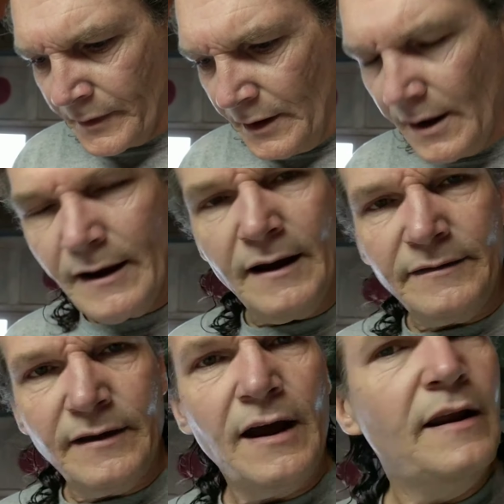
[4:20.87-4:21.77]
like I
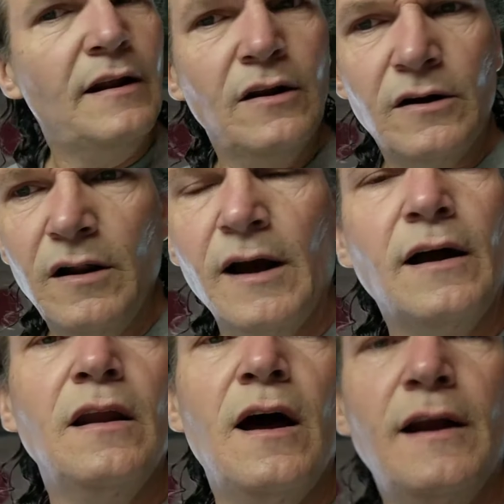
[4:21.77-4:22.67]
said, it looked like
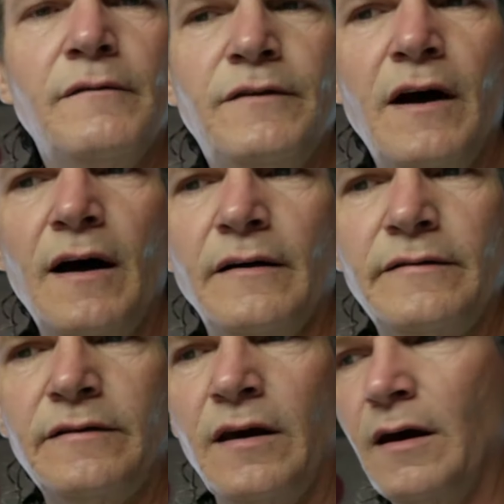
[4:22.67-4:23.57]
a line of
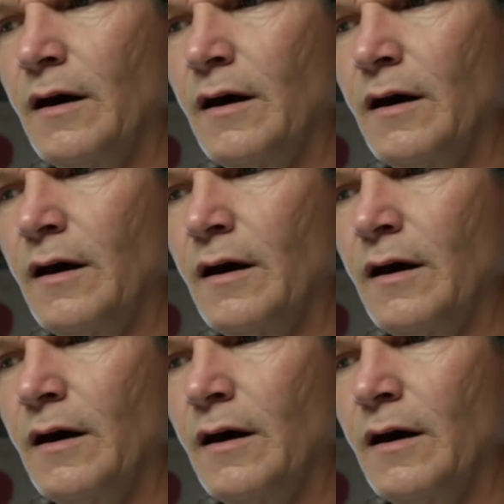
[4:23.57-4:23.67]
dust,